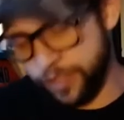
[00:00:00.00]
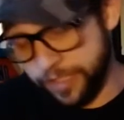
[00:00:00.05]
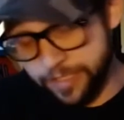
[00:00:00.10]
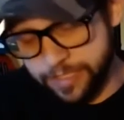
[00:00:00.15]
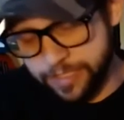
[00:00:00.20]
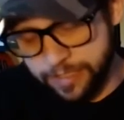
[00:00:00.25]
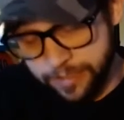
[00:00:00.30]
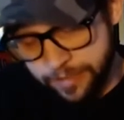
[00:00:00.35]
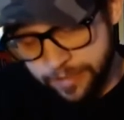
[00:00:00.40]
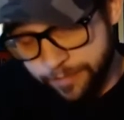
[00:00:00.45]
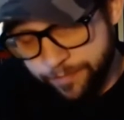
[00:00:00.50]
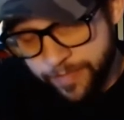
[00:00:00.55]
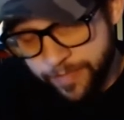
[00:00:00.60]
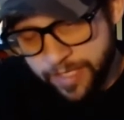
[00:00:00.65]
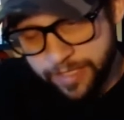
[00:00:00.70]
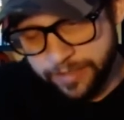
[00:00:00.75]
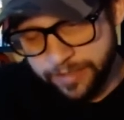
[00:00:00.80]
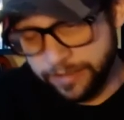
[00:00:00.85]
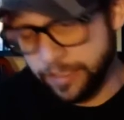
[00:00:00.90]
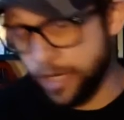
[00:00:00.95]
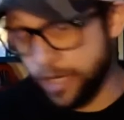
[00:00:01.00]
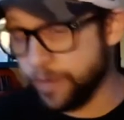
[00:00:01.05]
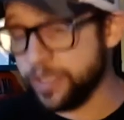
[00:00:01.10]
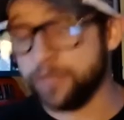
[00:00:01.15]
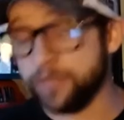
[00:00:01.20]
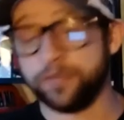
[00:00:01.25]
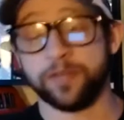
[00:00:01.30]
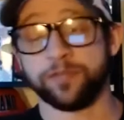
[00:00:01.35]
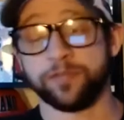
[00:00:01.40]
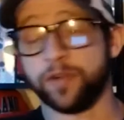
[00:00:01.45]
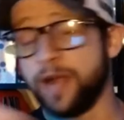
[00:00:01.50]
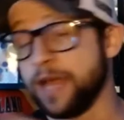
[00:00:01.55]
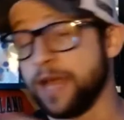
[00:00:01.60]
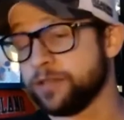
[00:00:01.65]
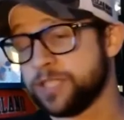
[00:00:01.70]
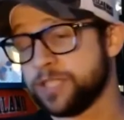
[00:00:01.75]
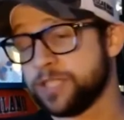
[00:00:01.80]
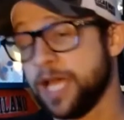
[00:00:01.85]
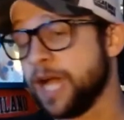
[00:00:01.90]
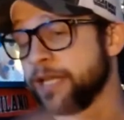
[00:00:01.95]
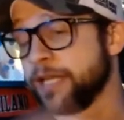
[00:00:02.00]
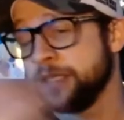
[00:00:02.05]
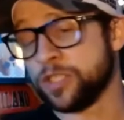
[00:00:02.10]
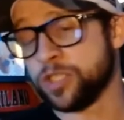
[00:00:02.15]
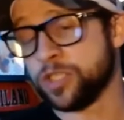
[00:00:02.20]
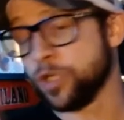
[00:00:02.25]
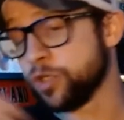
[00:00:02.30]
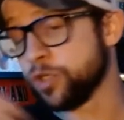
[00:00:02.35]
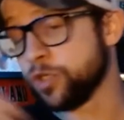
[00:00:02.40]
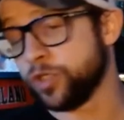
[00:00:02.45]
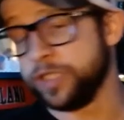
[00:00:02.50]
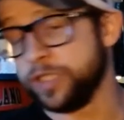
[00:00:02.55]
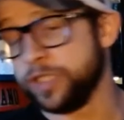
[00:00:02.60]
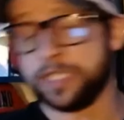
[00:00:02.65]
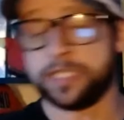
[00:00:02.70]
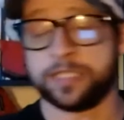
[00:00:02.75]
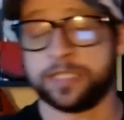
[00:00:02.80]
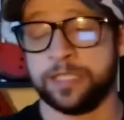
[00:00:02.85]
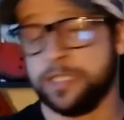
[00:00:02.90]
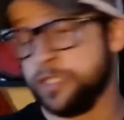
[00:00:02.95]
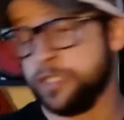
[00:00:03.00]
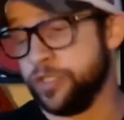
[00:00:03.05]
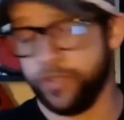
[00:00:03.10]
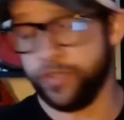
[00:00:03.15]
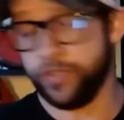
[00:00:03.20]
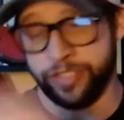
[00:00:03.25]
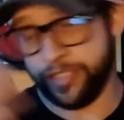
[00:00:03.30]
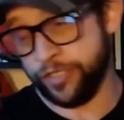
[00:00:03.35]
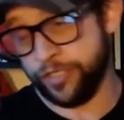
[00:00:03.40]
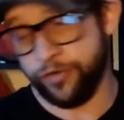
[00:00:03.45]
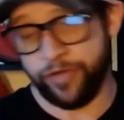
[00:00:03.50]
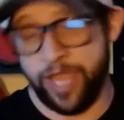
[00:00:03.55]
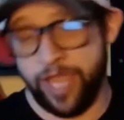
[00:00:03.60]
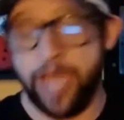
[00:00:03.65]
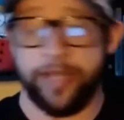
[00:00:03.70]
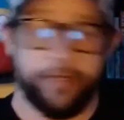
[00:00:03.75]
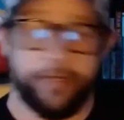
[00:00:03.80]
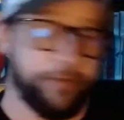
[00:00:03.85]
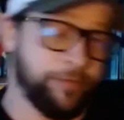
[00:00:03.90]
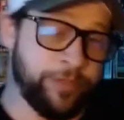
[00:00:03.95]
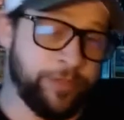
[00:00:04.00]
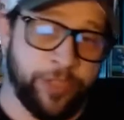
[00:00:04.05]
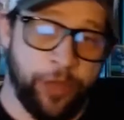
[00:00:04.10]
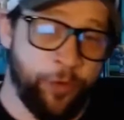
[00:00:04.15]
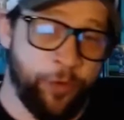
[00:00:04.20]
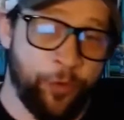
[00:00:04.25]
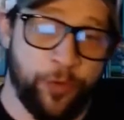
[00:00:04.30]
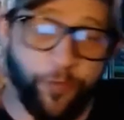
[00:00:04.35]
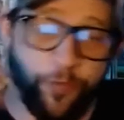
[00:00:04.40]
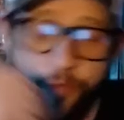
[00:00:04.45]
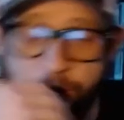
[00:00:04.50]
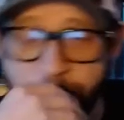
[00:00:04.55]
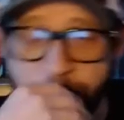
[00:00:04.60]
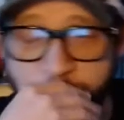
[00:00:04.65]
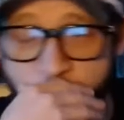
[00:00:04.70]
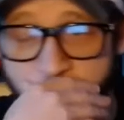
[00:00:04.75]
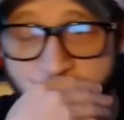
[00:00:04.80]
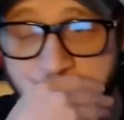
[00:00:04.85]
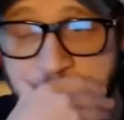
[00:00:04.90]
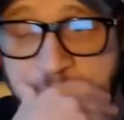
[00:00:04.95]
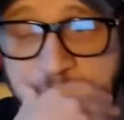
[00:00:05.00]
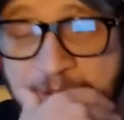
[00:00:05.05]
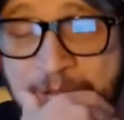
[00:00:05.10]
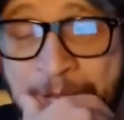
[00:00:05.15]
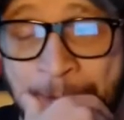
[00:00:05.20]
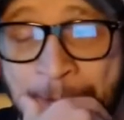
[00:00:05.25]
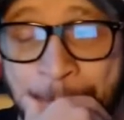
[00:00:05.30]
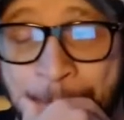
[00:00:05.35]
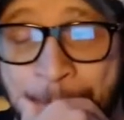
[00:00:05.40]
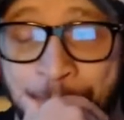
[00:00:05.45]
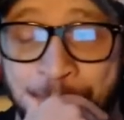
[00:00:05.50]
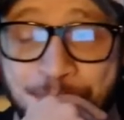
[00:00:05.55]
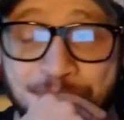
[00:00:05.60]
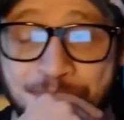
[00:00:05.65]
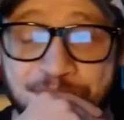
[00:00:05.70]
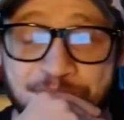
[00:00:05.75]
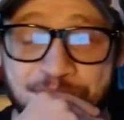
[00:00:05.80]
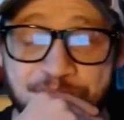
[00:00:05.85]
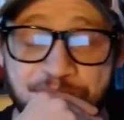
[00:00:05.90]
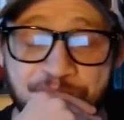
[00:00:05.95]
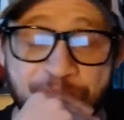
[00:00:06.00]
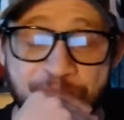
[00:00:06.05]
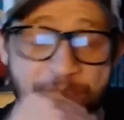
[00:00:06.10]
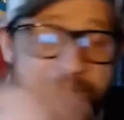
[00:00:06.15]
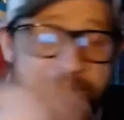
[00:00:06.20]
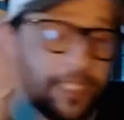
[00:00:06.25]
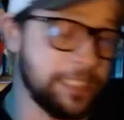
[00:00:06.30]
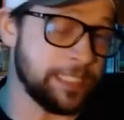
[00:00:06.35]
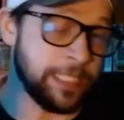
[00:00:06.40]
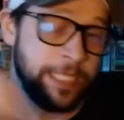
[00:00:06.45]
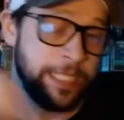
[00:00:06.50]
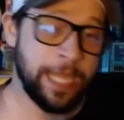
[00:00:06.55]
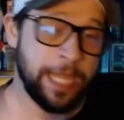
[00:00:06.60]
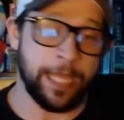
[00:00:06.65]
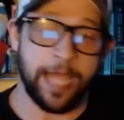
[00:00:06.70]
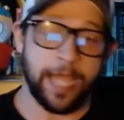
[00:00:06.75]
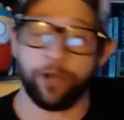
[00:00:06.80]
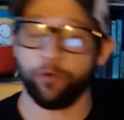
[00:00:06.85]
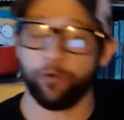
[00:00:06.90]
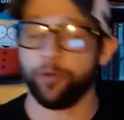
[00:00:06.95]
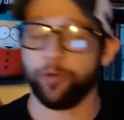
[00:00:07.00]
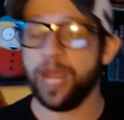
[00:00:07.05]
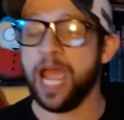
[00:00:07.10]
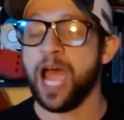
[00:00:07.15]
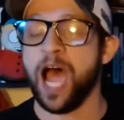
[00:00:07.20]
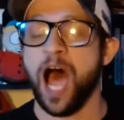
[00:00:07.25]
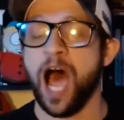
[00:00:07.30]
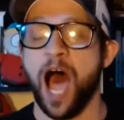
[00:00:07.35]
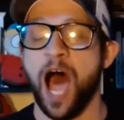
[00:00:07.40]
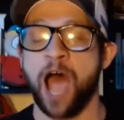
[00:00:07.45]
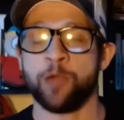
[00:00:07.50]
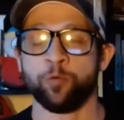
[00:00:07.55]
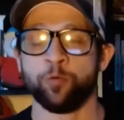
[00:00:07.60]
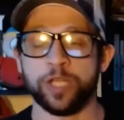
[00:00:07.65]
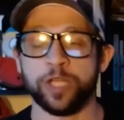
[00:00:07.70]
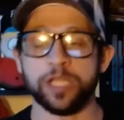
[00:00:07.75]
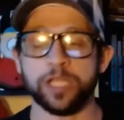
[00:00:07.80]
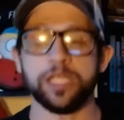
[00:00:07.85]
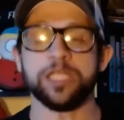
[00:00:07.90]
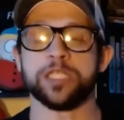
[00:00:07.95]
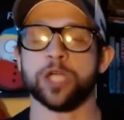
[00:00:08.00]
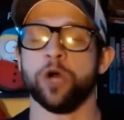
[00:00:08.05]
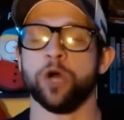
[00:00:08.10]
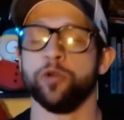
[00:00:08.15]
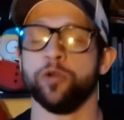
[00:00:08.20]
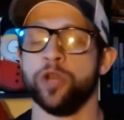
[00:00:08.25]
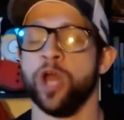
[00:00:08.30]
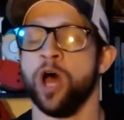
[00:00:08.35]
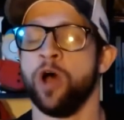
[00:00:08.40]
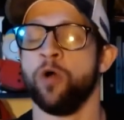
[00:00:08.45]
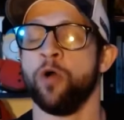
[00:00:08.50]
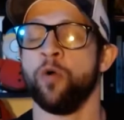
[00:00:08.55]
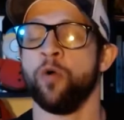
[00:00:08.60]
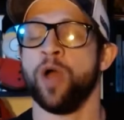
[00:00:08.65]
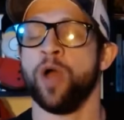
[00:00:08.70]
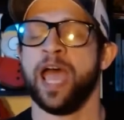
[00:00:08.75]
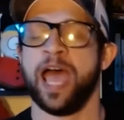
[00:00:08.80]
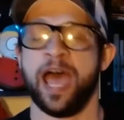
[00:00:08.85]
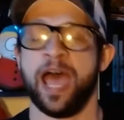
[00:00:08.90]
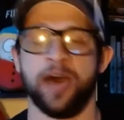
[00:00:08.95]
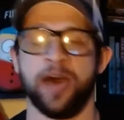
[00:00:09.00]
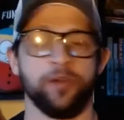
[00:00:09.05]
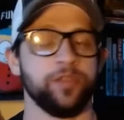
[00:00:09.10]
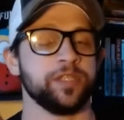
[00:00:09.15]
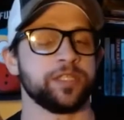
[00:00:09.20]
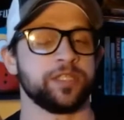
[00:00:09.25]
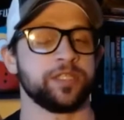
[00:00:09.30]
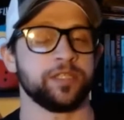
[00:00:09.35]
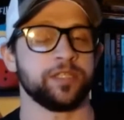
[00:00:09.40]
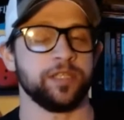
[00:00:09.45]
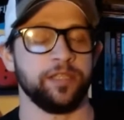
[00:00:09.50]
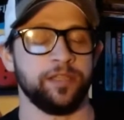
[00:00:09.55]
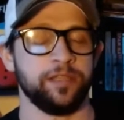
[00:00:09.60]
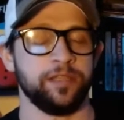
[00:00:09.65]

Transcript: listen to them, you know, even if they're outside and socially distanced, you can still get it. So who the fuck knows? So yeah, I really don't know how this